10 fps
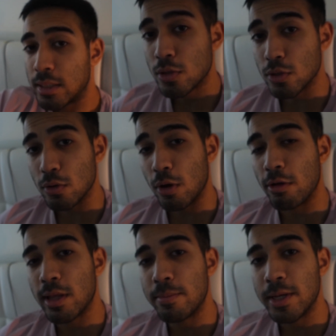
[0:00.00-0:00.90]
So
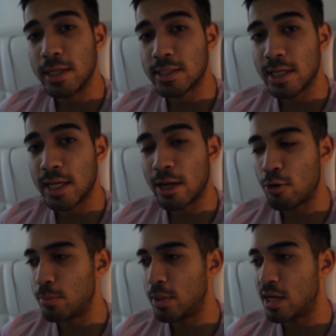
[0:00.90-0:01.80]
all that being said, I
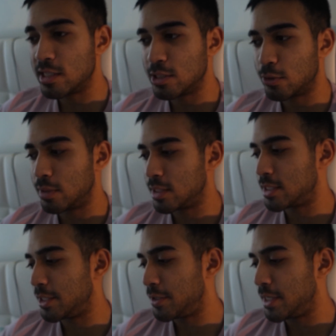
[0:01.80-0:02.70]
hope you guys enjoyed the
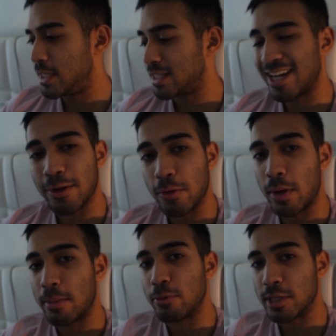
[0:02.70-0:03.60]
series. I know
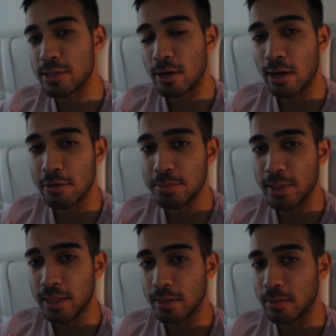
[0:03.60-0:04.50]
I'm really sorry I was
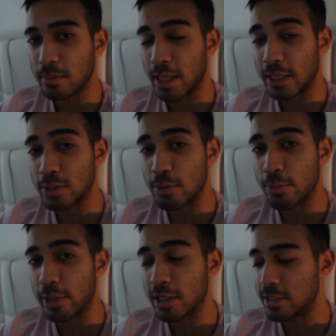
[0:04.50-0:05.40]
being like
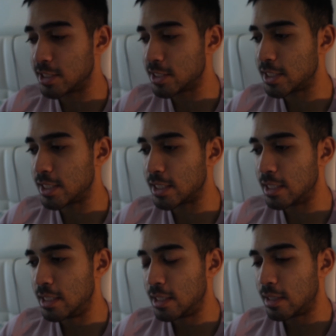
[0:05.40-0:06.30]
super inconsistent.
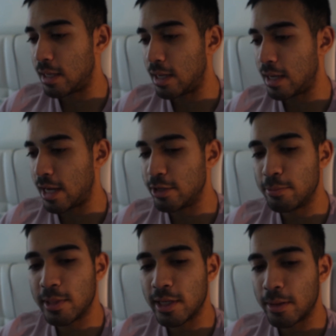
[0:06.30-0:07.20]
I
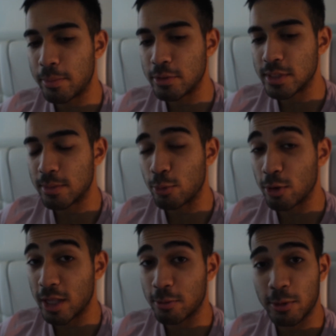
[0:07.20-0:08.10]
do plan on posting
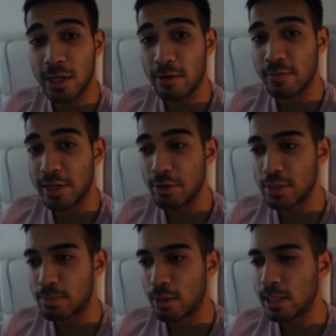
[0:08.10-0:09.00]
more like workout
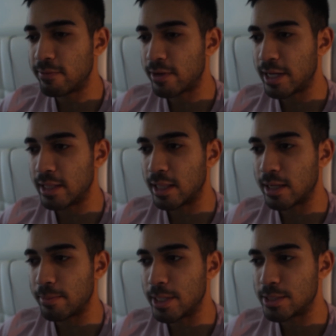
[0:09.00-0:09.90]
videos, probably if I hit
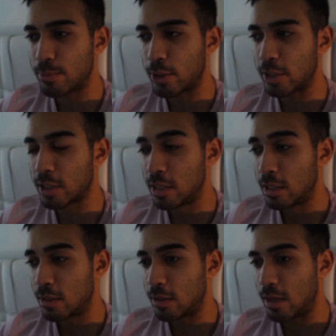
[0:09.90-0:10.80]
like a benchmark
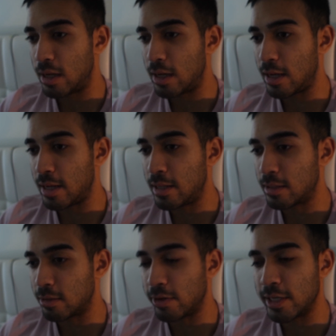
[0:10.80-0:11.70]

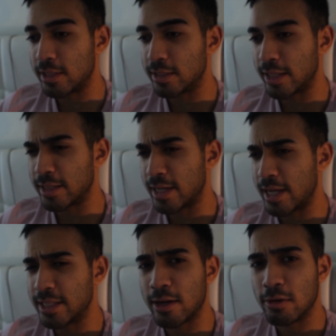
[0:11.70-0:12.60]
or anything like
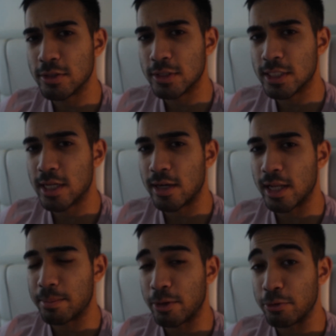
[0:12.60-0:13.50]
that, and then also just kind of
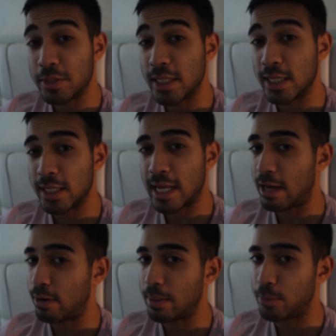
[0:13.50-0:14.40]
like my routine and
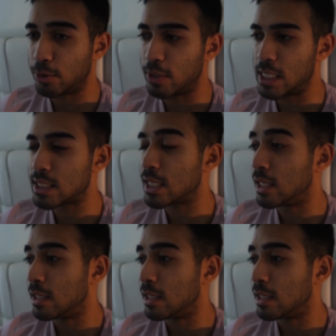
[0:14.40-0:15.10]
how I progress.